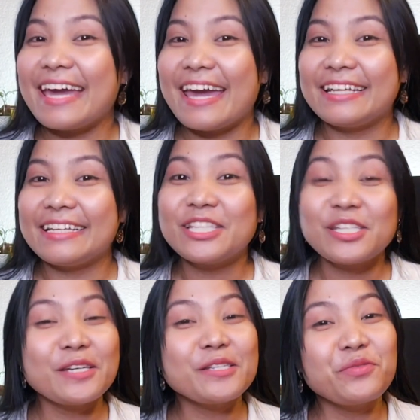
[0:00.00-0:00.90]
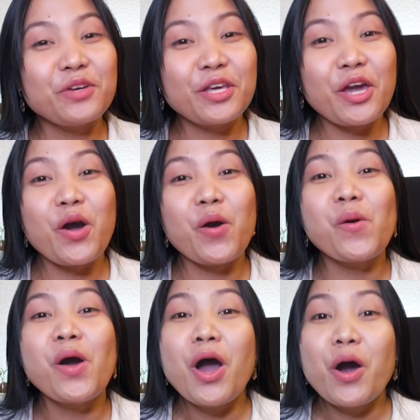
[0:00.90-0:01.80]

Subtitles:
and in today's video